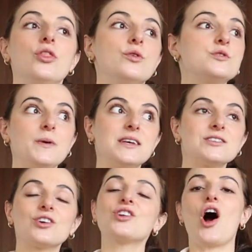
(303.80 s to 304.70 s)
those
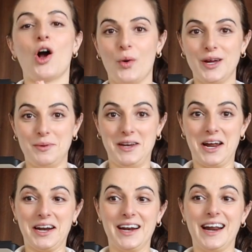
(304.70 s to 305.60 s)
beans are not going to be
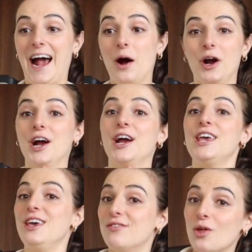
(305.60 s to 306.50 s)
done in an hour.
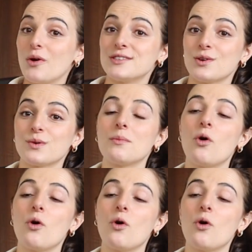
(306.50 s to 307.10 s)
Even though I soak them